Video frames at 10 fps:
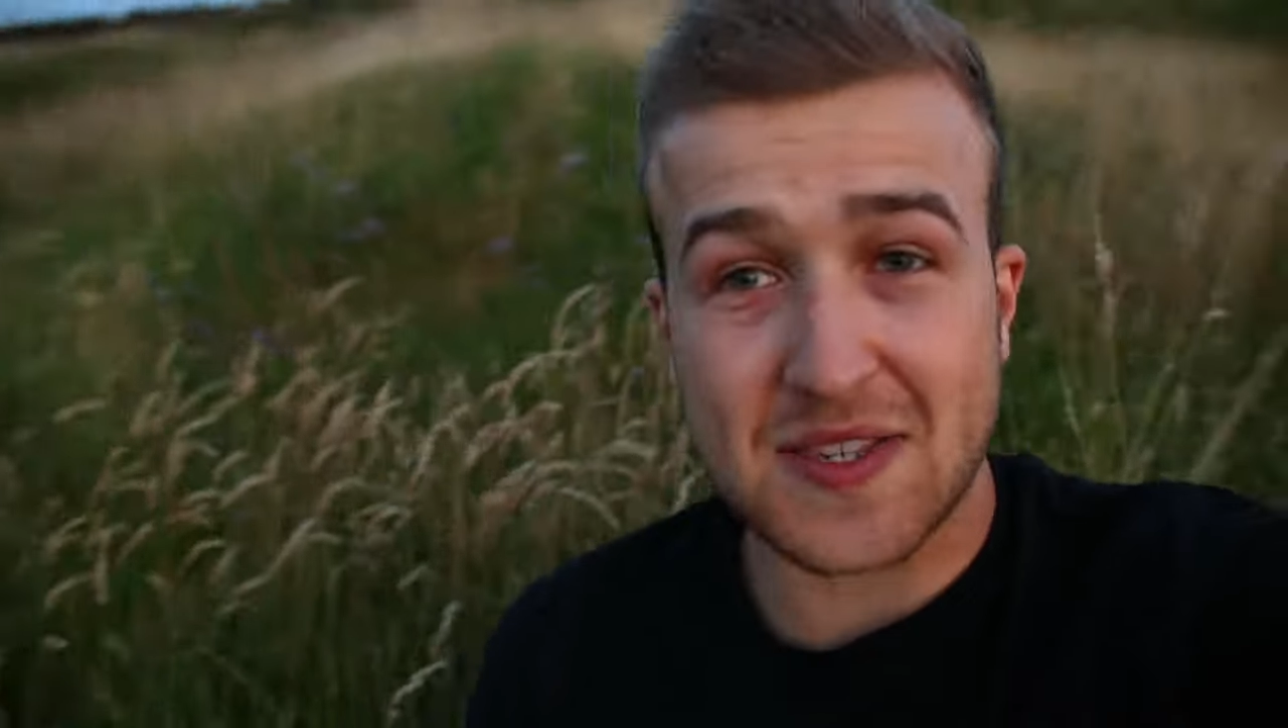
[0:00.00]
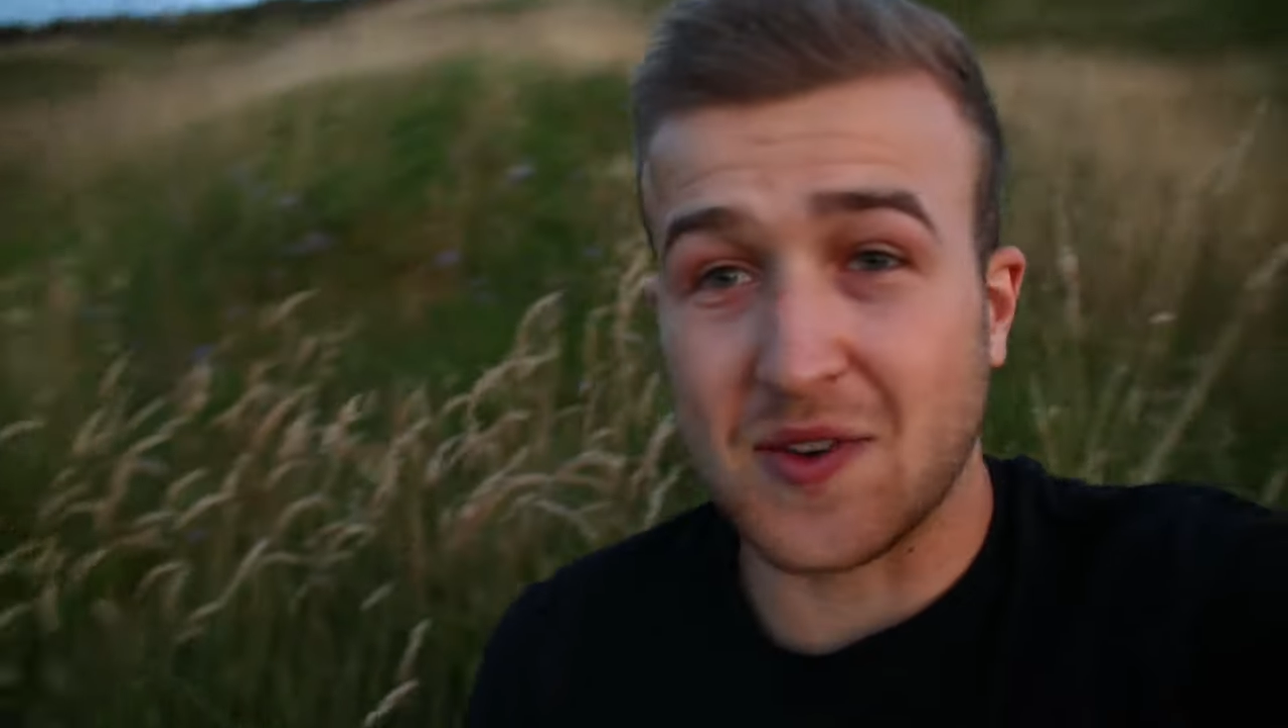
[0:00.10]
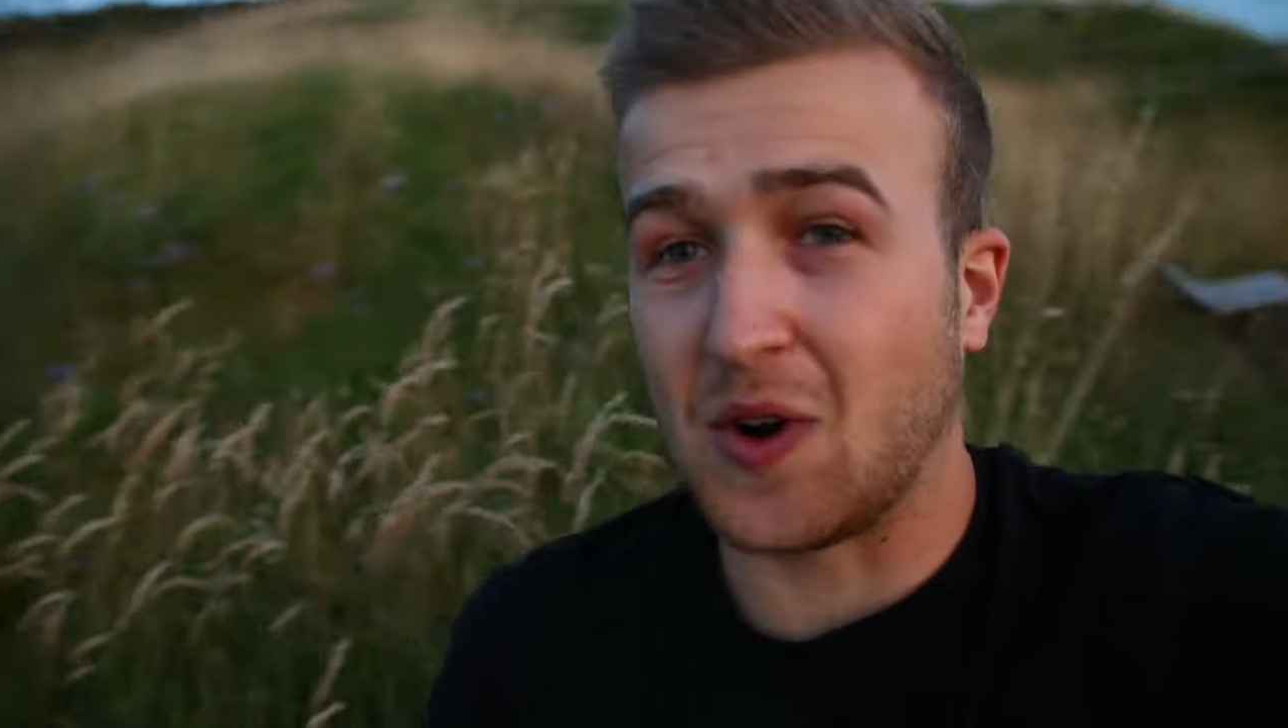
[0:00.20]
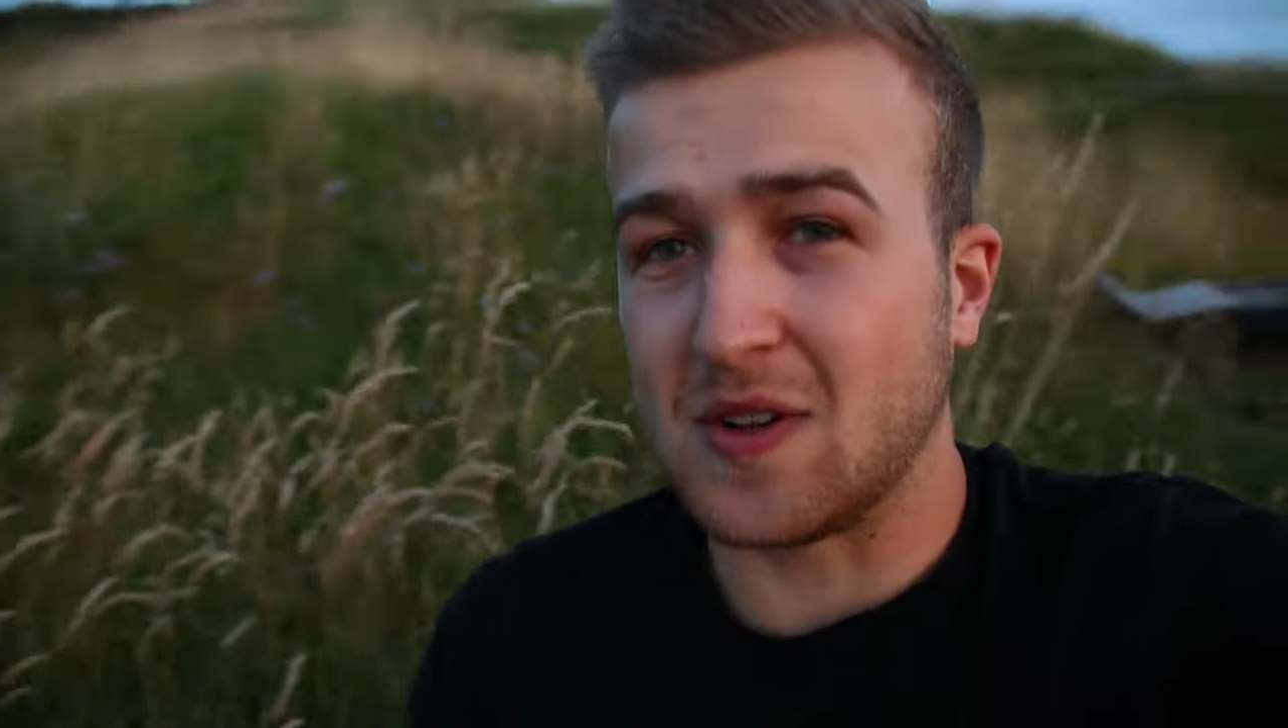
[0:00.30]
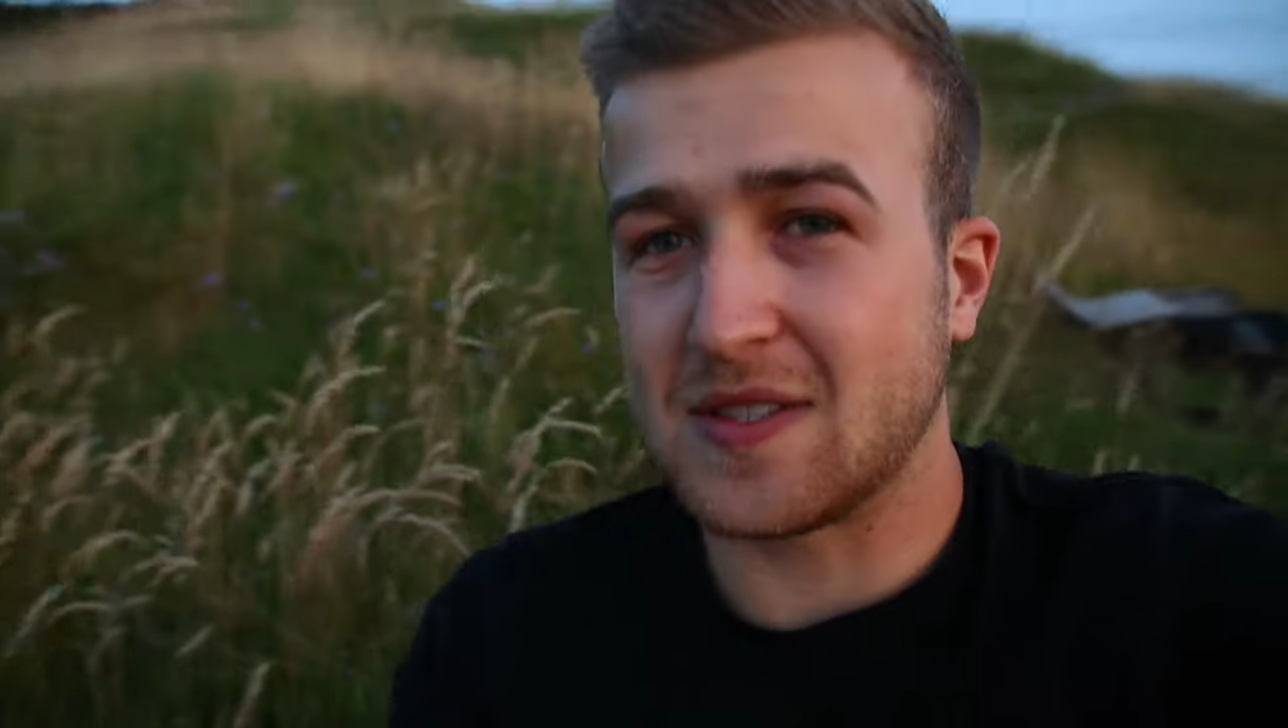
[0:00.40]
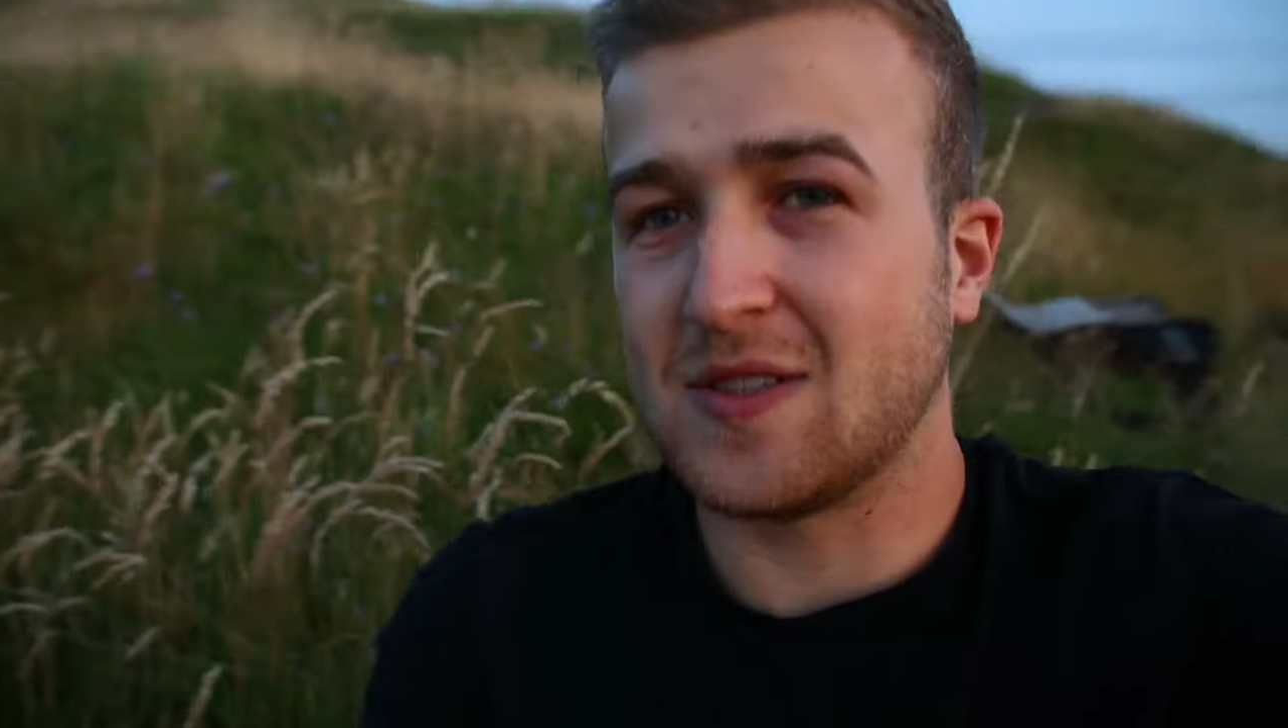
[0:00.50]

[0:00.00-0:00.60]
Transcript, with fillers: it's called.